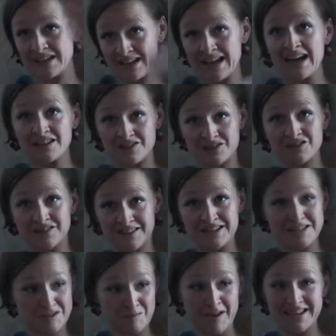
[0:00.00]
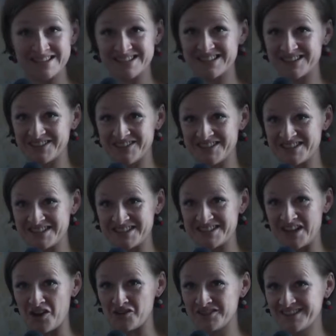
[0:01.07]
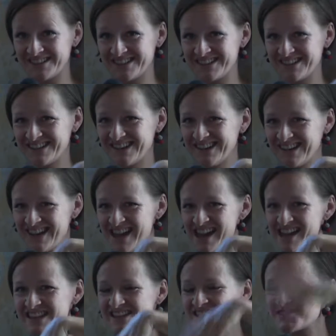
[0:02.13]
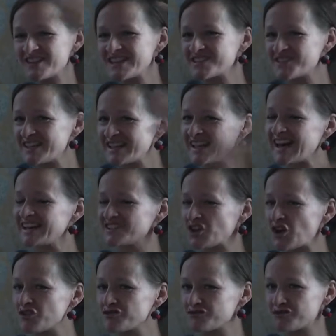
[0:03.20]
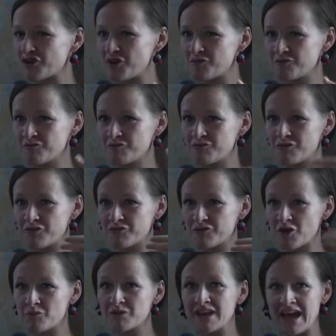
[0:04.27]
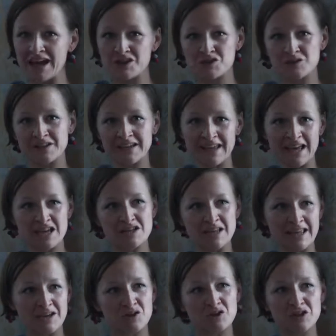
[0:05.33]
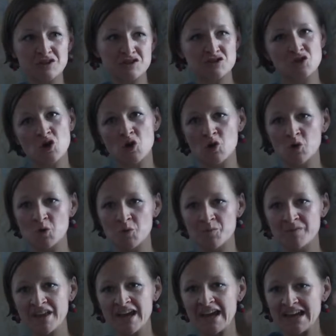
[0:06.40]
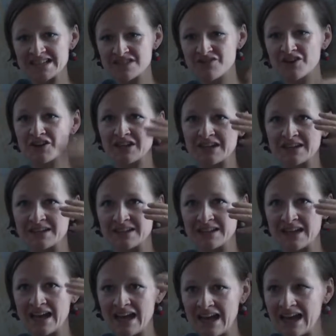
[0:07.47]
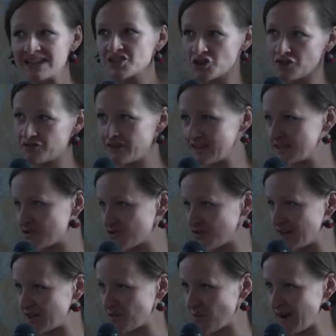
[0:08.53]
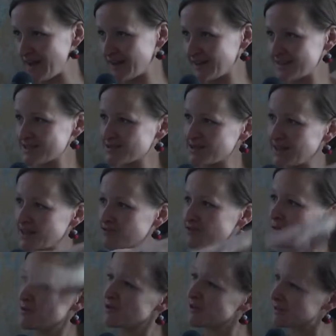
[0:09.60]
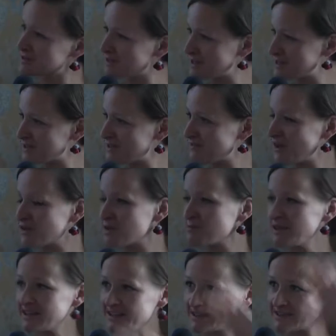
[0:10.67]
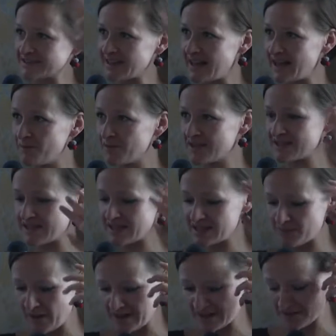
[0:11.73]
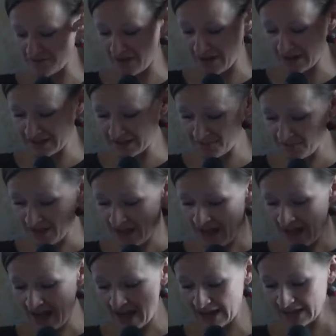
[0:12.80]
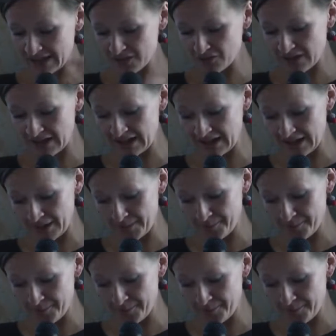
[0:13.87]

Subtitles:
cut. There's space here, you can sit down. It's really cut off from an actual engagement. Like it's a very cut off history in a way. It's like it's a very mythical time, and it's unspecified, and it's really